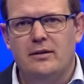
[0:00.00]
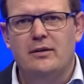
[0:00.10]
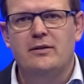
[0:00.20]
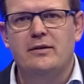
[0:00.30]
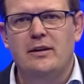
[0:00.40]

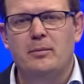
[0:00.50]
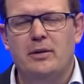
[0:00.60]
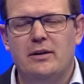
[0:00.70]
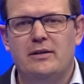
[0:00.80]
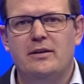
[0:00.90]
there is an
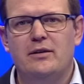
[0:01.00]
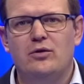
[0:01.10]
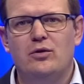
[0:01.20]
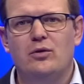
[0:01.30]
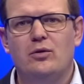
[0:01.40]
inability
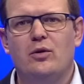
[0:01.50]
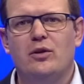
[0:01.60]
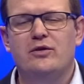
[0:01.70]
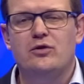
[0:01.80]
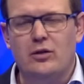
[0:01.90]
to, or a
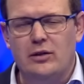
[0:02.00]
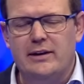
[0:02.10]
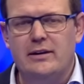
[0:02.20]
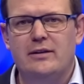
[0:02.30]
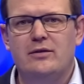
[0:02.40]
struggle
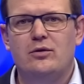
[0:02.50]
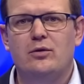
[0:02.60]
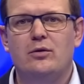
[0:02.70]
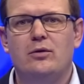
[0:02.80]
at least, to